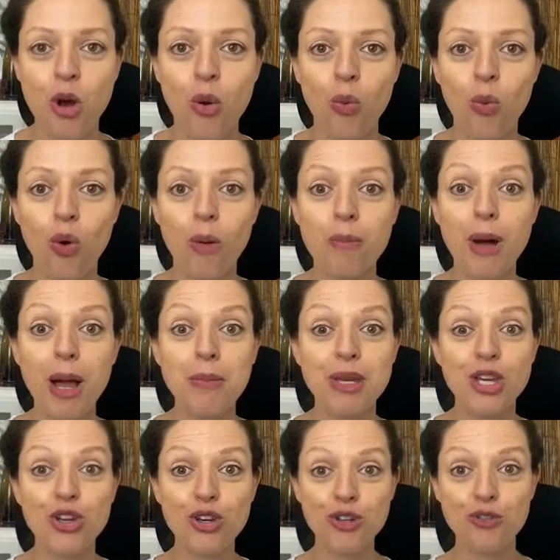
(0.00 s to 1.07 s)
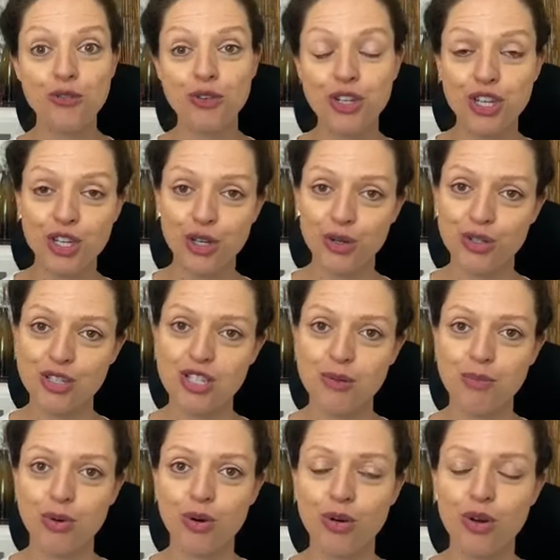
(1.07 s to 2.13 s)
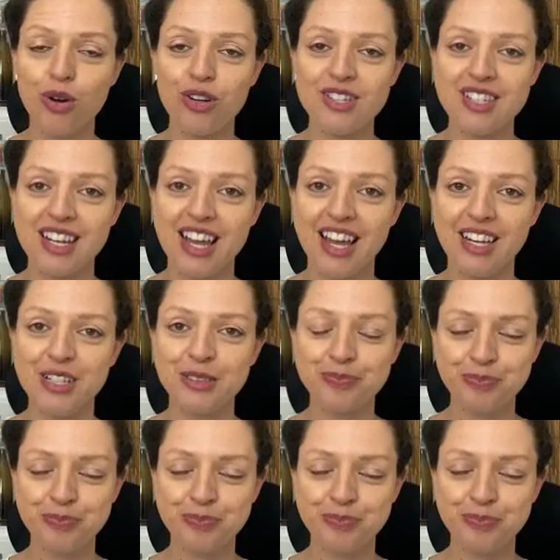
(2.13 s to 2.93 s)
what might be good for you to support oxalate